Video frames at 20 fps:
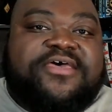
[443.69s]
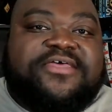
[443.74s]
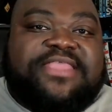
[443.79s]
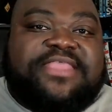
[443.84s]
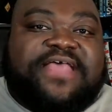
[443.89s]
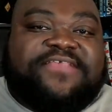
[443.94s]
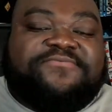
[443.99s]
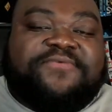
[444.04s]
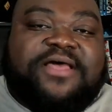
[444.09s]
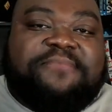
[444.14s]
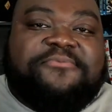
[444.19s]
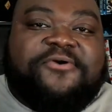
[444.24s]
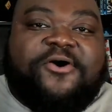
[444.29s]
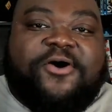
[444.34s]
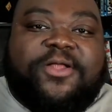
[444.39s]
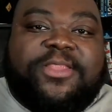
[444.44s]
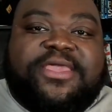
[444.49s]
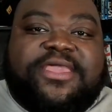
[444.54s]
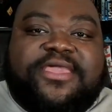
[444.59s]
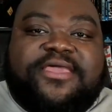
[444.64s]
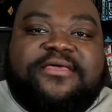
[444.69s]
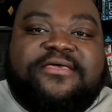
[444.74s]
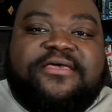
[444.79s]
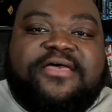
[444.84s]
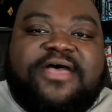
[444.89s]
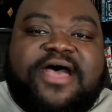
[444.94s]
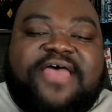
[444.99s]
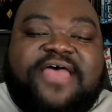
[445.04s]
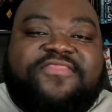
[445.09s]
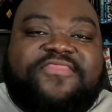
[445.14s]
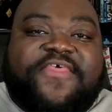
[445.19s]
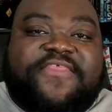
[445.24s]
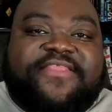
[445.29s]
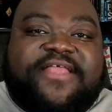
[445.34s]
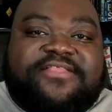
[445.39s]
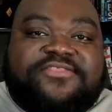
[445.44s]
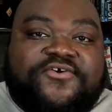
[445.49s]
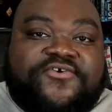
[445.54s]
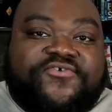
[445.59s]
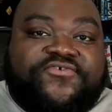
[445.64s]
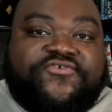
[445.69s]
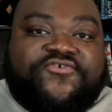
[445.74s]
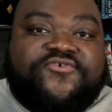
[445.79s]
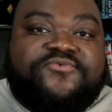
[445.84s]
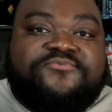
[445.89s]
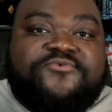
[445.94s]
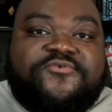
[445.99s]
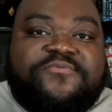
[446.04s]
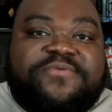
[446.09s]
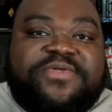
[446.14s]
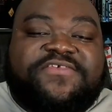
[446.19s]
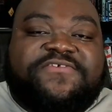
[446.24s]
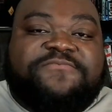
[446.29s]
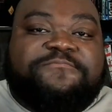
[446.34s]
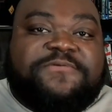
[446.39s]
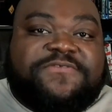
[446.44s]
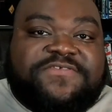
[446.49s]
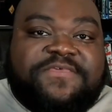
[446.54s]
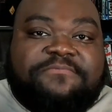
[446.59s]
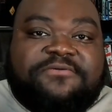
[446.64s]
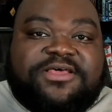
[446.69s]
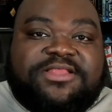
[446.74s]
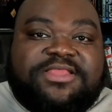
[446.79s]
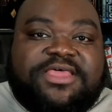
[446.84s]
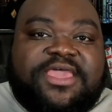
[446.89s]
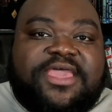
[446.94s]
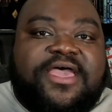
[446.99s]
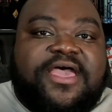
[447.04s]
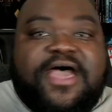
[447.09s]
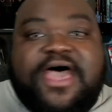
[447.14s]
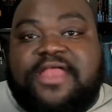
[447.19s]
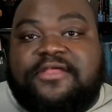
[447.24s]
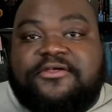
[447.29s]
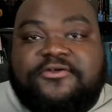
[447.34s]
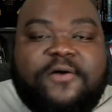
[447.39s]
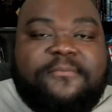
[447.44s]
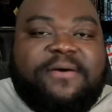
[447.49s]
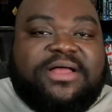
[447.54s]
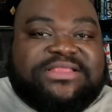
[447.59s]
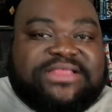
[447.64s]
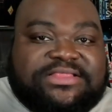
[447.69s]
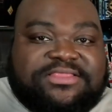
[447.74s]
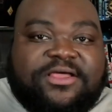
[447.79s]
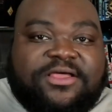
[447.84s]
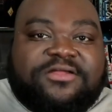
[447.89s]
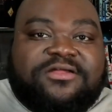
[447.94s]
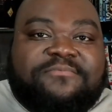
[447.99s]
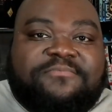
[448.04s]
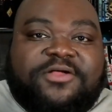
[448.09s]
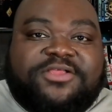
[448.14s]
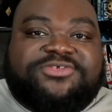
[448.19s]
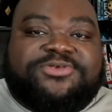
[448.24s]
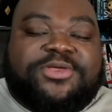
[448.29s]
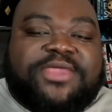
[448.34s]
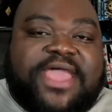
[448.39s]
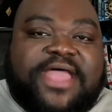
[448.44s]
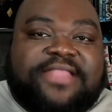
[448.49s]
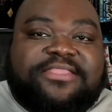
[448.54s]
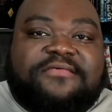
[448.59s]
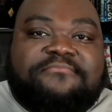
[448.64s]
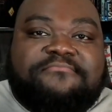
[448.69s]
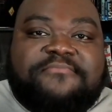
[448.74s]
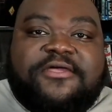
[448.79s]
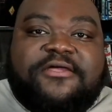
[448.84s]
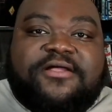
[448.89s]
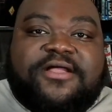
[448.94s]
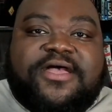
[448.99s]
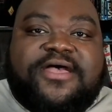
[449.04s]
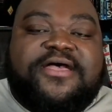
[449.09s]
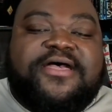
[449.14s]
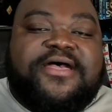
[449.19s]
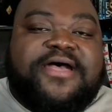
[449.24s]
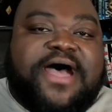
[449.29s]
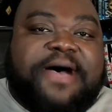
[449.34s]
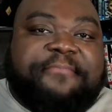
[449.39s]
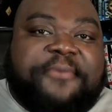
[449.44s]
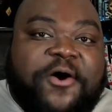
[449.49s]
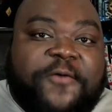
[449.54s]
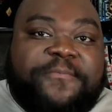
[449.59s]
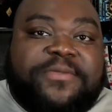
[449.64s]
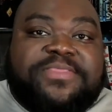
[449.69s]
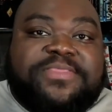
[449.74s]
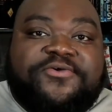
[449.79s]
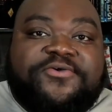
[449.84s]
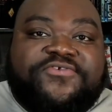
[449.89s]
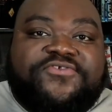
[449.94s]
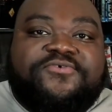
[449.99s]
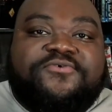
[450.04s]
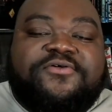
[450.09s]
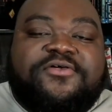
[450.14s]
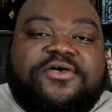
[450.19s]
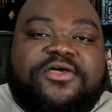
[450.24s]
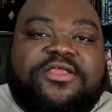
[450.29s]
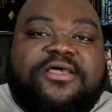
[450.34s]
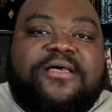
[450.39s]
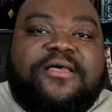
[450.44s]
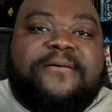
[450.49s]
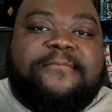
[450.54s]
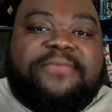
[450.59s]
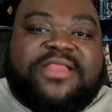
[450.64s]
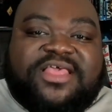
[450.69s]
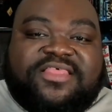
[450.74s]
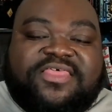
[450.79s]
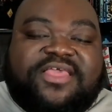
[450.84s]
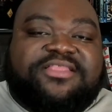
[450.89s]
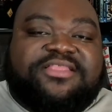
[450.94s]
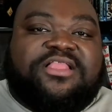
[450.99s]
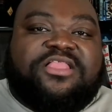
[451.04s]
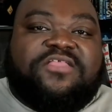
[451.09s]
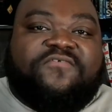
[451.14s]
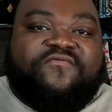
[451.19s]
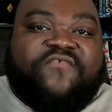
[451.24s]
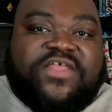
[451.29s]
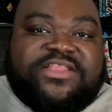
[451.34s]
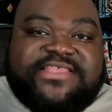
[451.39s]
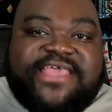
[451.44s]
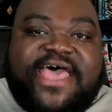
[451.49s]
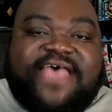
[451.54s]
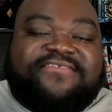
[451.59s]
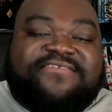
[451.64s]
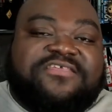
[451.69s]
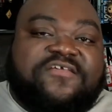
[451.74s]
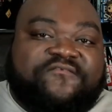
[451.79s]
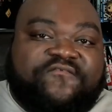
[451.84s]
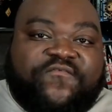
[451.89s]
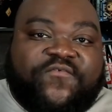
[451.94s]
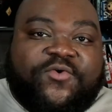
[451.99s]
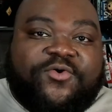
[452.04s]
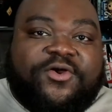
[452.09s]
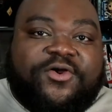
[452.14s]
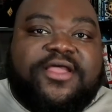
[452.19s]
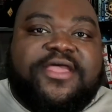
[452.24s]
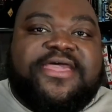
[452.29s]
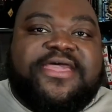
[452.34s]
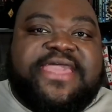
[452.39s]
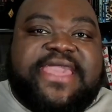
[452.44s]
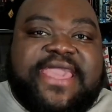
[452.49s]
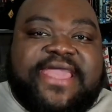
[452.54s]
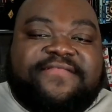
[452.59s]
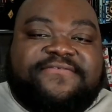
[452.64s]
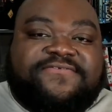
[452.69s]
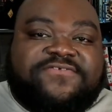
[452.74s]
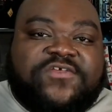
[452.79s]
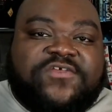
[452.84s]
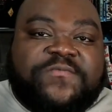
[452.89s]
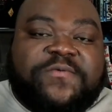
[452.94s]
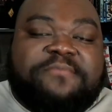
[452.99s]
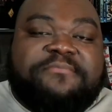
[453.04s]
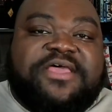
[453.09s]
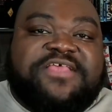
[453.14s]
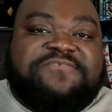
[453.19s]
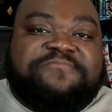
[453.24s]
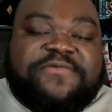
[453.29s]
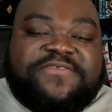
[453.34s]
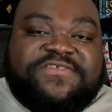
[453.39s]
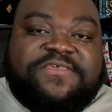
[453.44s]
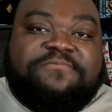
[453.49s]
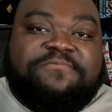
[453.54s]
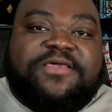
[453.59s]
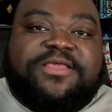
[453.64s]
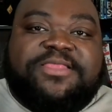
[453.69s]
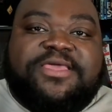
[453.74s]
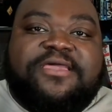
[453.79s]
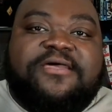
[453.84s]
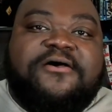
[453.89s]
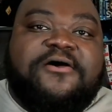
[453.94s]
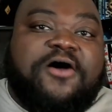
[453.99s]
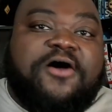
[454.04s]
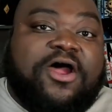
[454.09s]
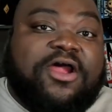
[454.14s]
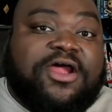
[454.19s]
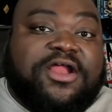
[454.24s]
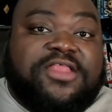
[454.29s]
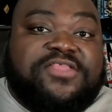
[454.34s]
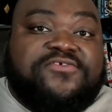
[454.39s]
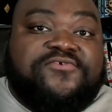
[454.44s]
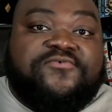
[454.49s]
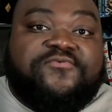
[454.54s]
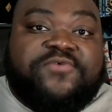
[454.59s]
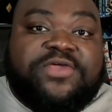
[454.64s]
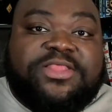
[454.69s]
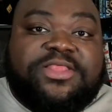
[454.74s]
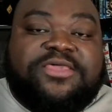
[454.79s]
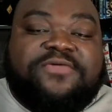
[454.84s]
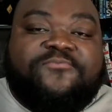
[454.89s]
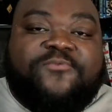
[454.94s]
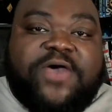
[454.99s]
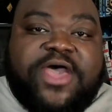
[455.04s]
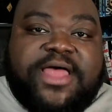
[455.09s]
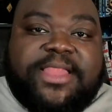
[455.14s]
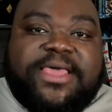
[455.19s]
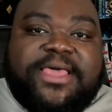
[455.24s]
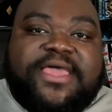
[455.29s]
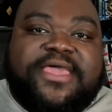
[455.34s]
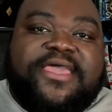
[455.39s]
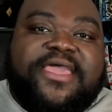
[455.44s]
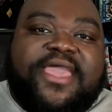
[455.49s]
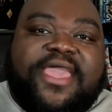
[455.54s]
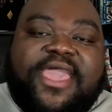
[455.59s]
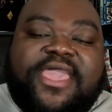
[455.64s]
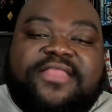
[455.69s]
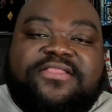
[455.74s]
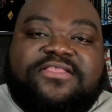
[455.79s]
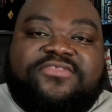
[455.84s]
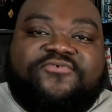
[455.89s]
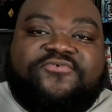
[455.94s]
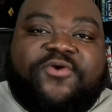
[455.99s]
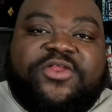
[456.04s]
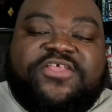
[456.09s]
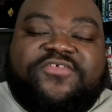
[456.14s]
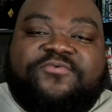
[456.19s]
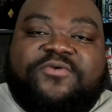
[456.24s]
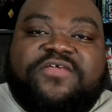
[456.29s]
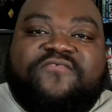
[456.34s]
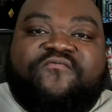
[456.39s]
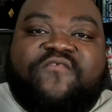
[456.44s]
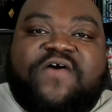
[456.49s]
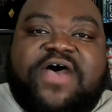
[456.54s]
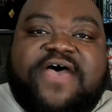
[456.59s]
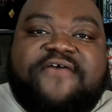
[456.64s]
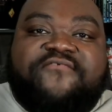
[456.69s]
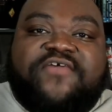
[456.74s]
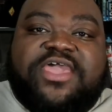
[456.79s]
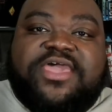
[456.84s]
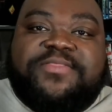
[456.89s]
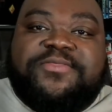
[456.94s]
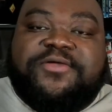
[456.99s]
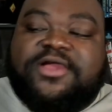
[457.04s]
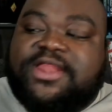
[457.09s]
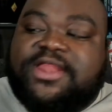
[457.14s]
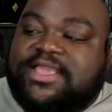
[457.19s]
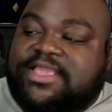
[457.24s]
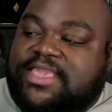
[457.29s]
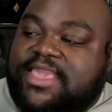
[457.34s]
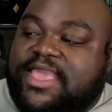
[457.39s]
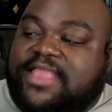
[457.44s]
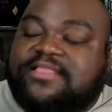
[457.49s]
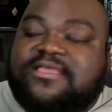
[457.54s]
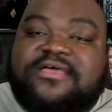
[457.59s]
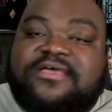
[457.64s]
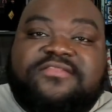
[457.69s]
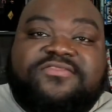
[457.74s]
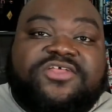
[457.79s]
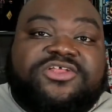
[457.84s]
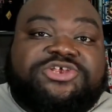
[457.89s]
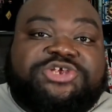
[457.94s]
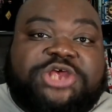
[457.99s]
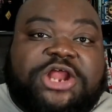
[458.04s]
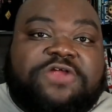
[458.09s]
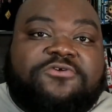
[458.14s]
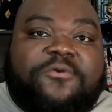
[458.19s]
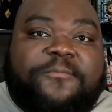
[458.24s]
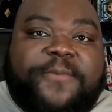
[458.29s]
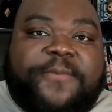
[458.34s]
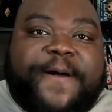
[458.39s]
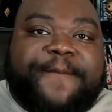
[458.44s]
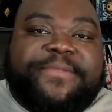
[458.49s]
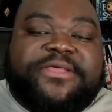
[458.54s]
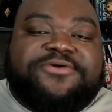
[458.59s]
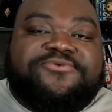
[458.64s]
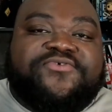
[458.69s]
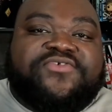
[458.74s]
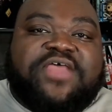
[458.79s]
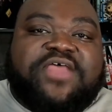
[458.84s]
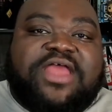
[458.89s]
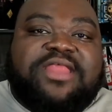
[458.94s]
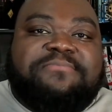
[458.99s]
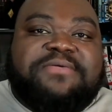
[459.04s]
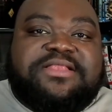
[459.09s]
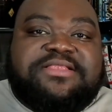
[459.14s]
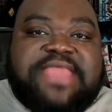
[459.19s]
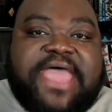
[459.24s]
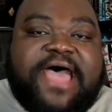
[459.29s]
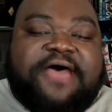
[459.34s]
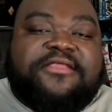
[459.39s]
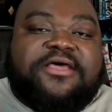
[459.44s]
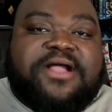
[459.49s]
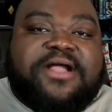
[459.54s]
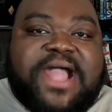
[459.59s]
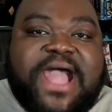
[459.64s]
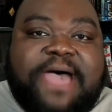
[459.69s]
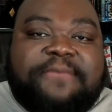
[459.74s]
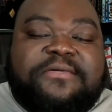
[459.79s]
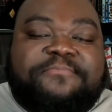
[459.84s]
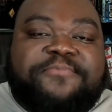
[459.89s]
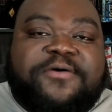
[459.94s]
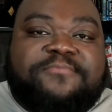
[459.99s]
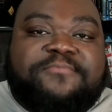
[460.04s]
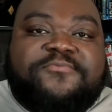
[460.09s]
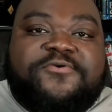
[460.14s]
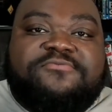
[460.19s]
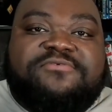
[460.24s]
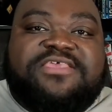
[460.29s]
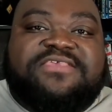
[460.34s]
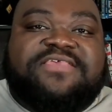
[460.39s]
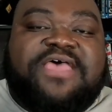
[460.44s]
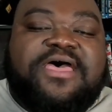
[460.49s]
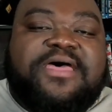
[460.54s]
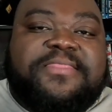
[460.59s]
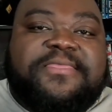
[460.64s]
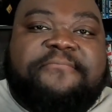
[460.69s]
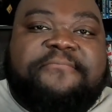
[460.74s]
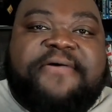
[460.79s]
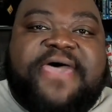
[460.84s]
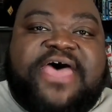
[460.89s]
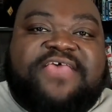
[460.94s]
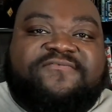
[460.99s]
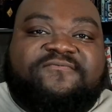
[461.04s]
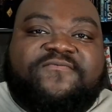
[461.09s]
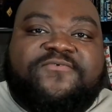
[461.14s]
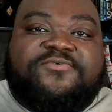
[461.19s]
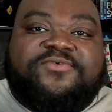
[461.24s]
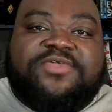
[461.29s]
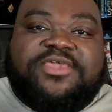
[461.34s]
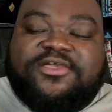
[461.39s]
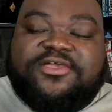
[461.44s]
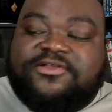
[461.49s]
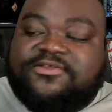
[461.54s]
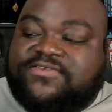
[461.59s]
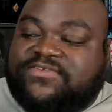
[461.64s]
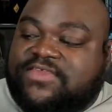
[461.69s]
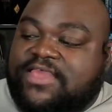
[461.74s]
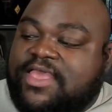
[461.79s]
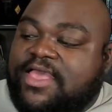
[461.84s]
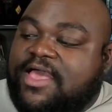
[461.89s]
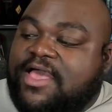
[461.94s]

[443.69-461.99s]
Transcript: That's what I'm calling it. I think that those two movies specifically, I don't know about the Thunderbolts or Captain America. I'm hoping those do good, but I think that the Fantastic Four and Superman specifically are going to do really well in 2025, and they're going to get the general public, who's kind of been down on comic book movies the past few years.